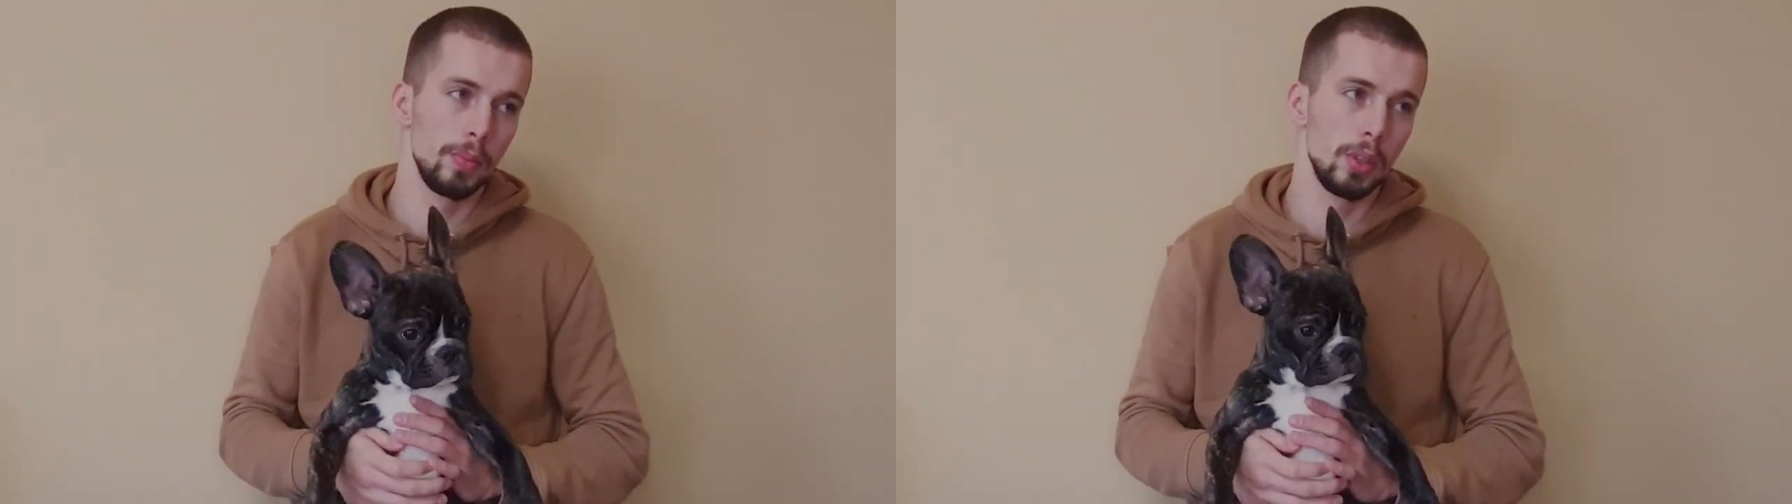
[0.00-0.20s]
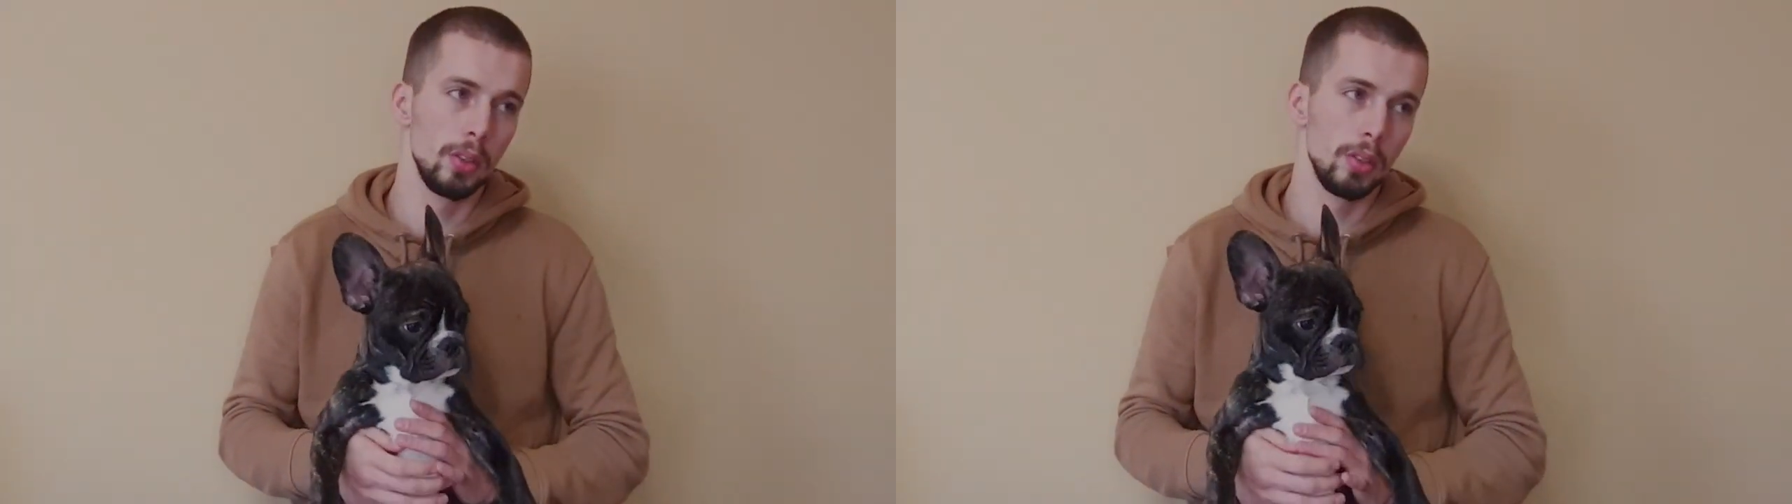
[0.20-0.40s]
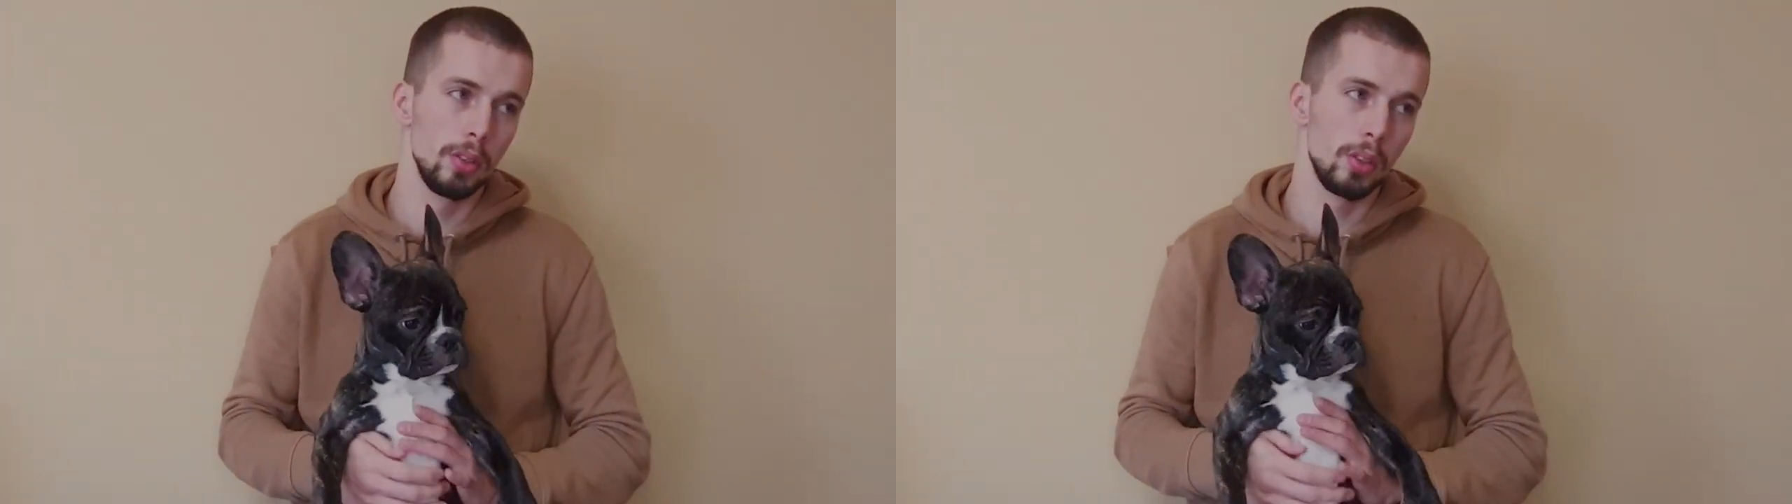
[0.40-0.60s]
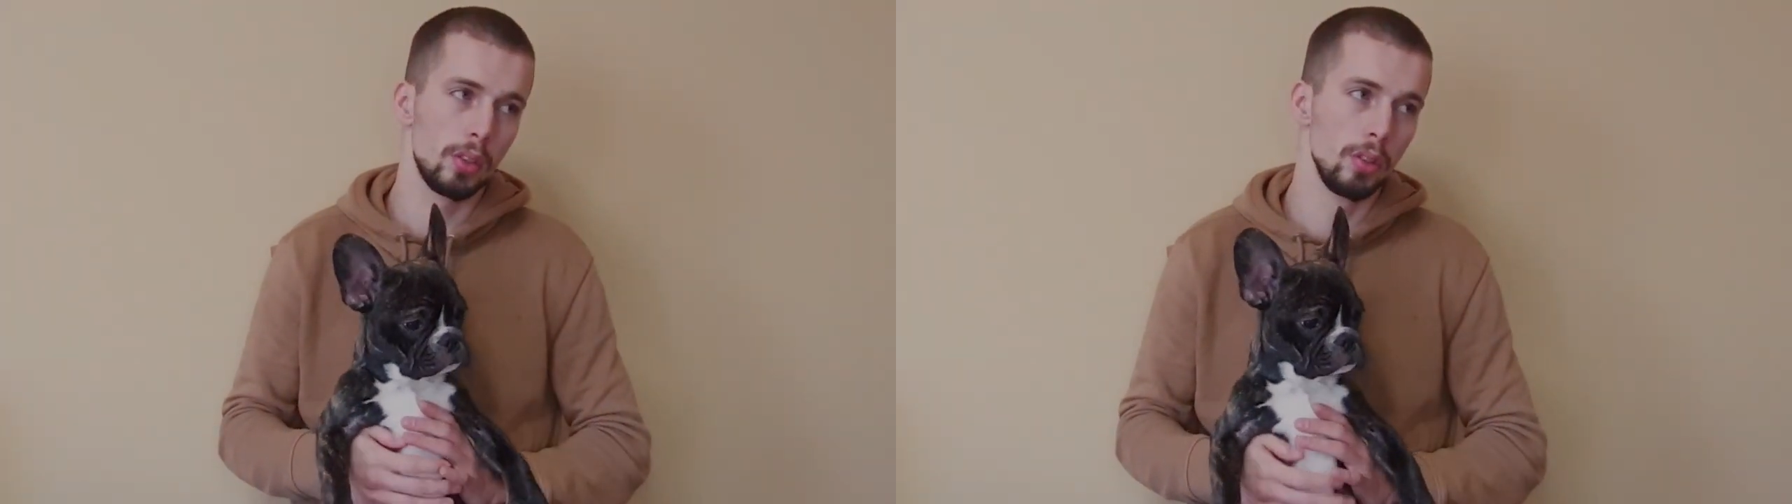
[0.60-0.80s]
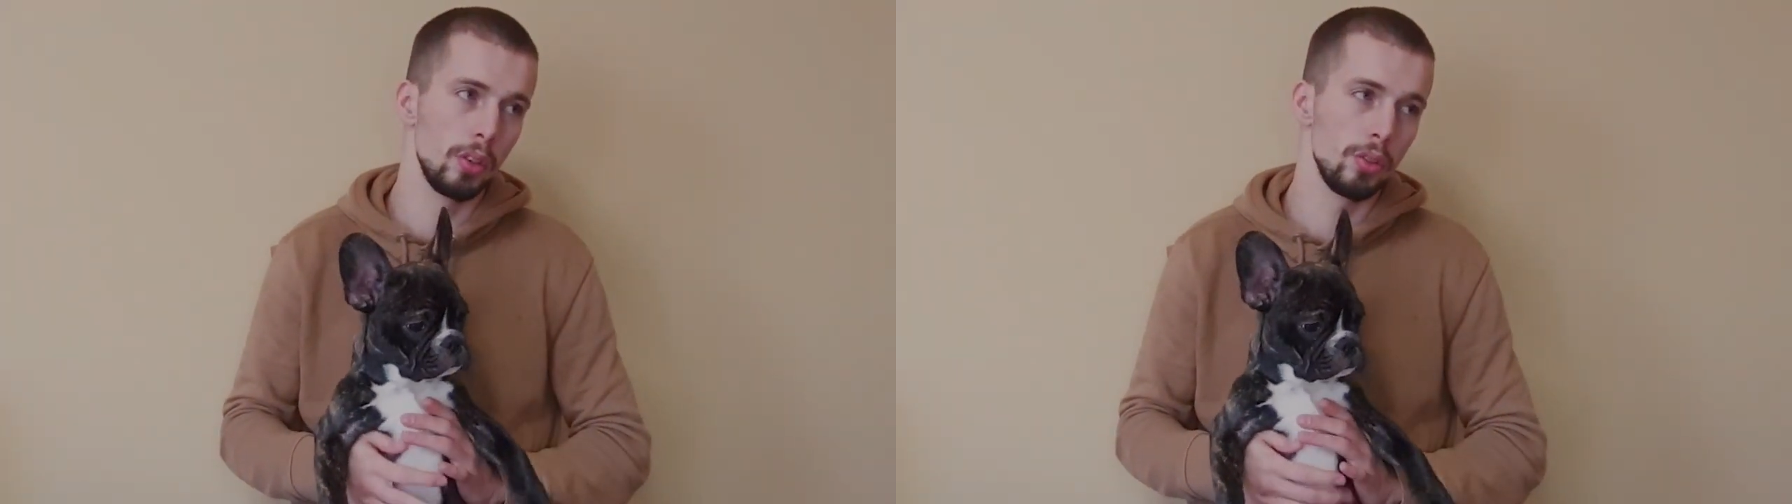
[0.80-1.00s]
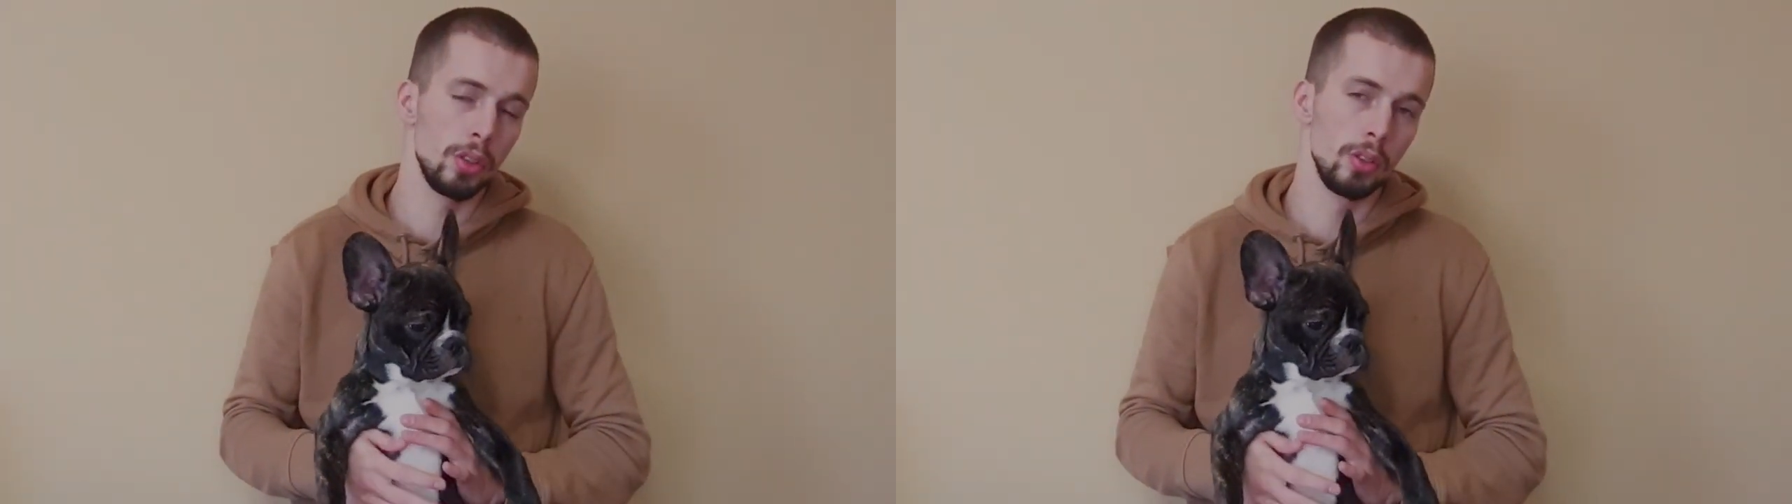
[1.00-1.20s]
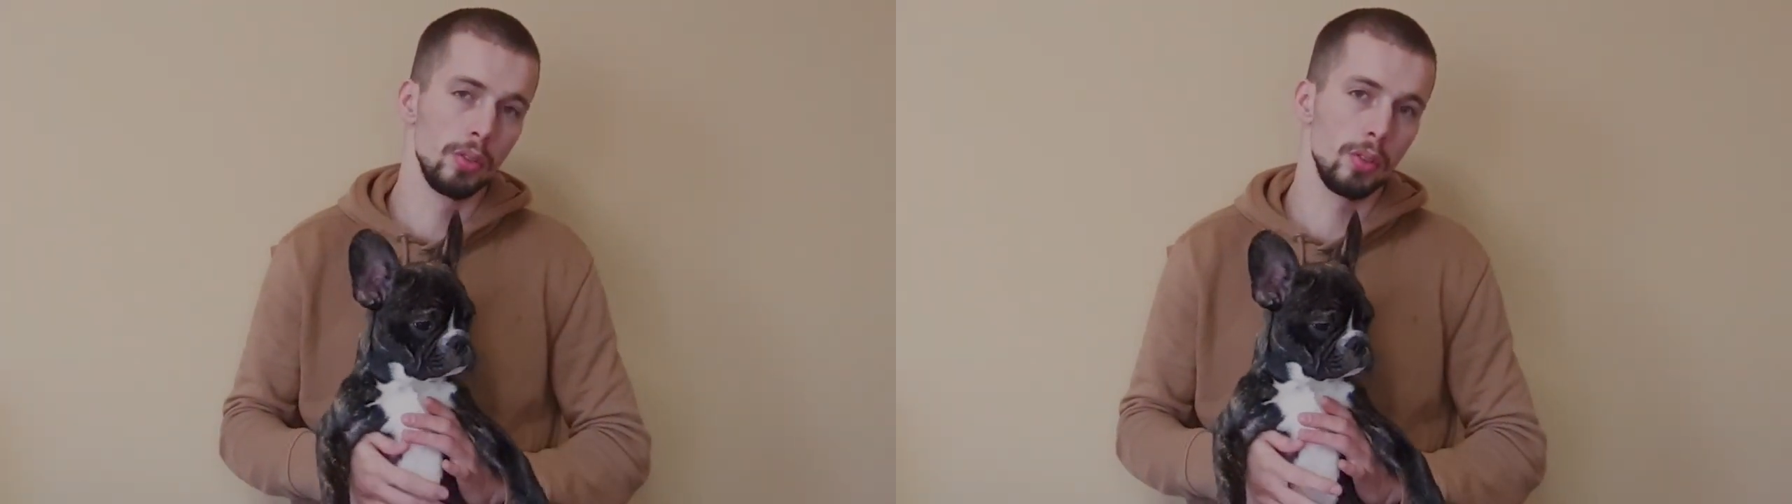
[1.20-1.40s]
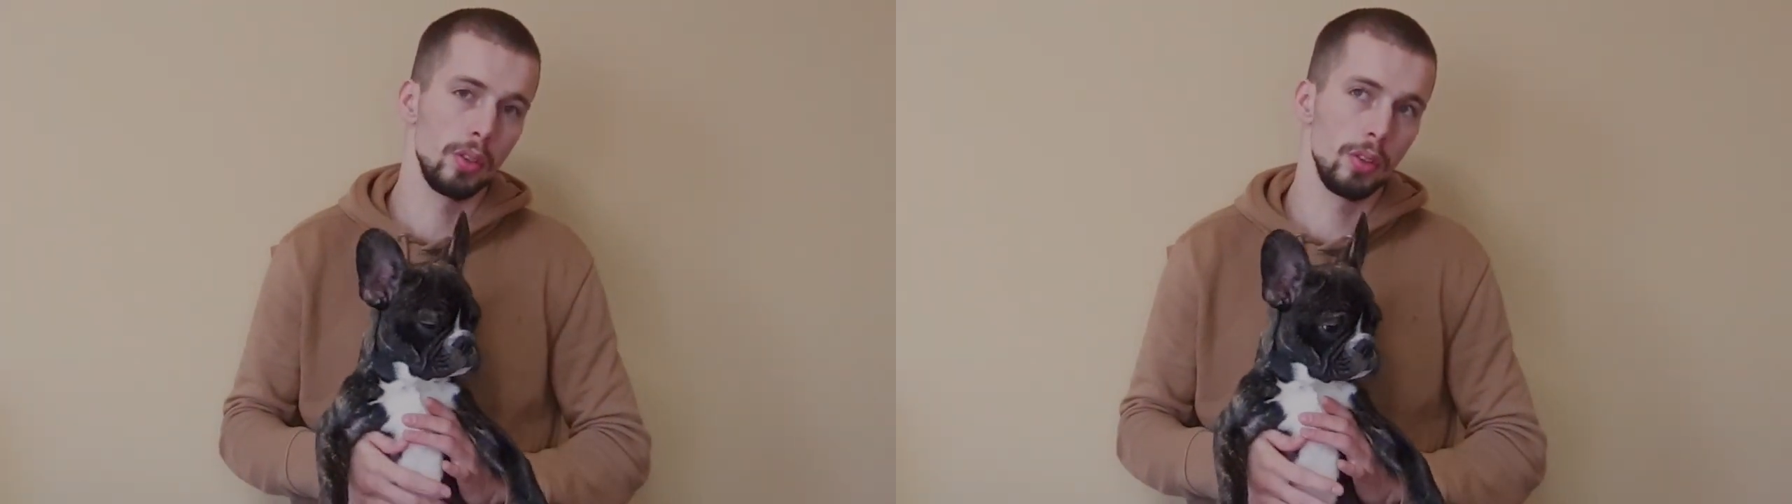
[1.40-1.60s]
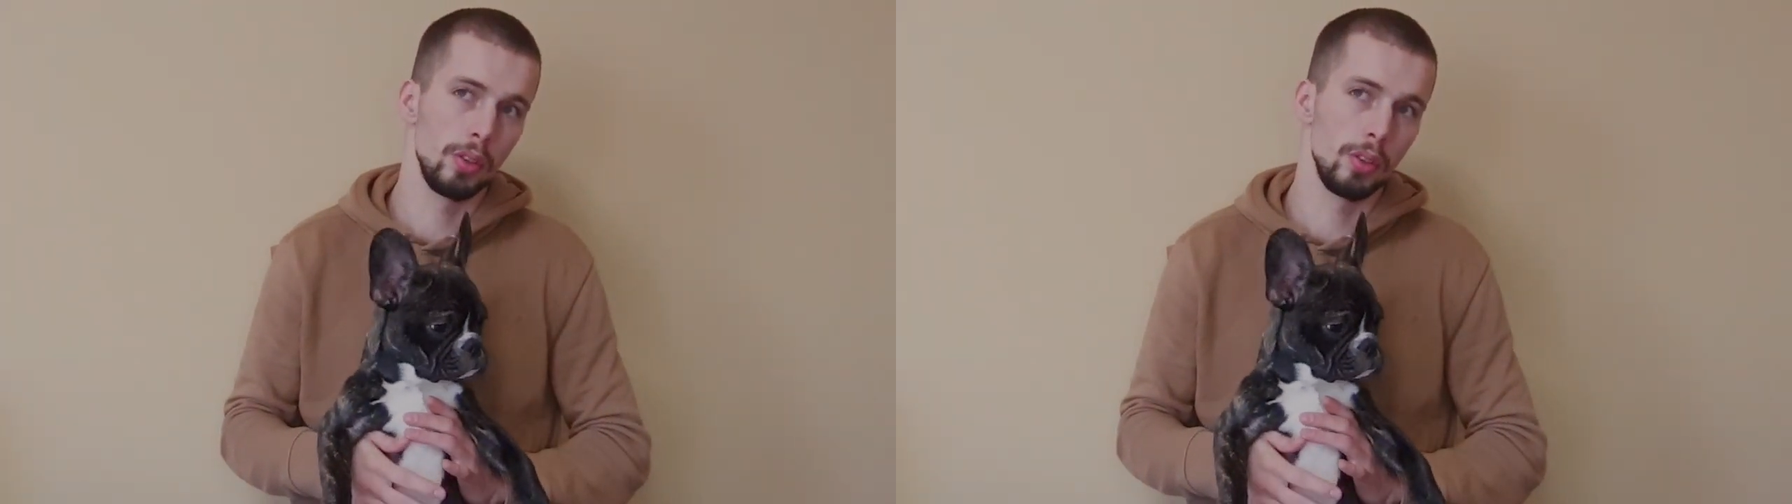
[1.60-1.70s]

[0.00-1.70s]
the conclusion